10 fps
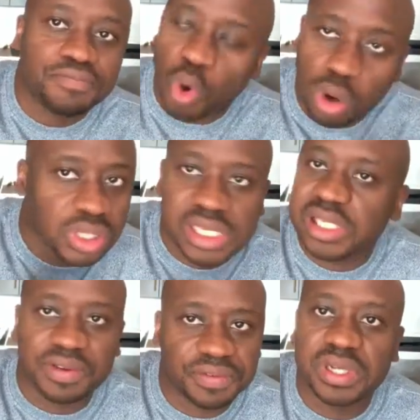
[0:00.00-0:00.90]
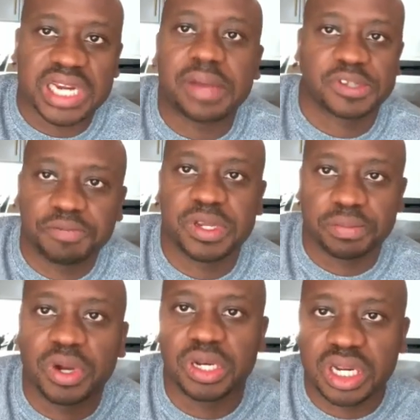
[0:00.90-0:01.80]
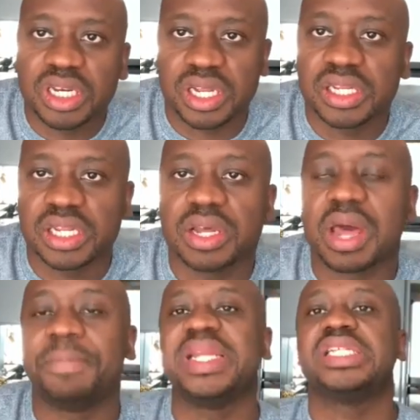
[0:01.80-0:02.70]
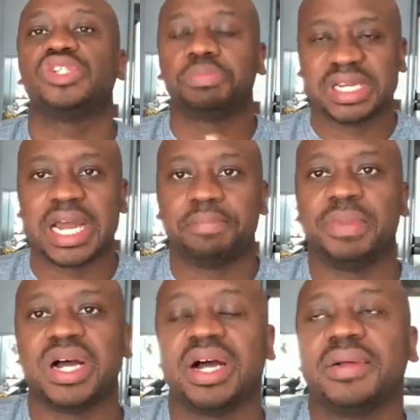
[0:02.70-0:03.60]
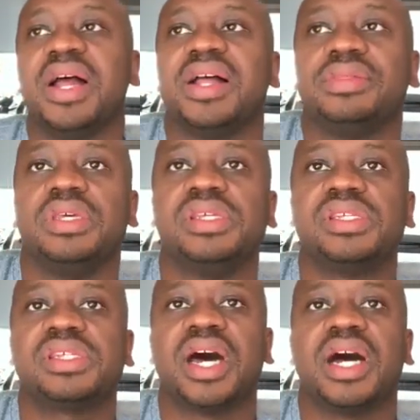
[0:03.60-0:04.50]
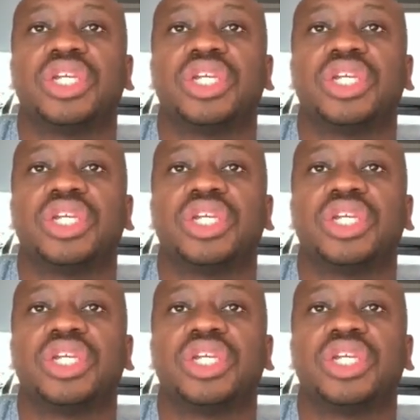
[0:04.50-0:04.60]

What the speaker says: all these different types of people in the ability to pick up these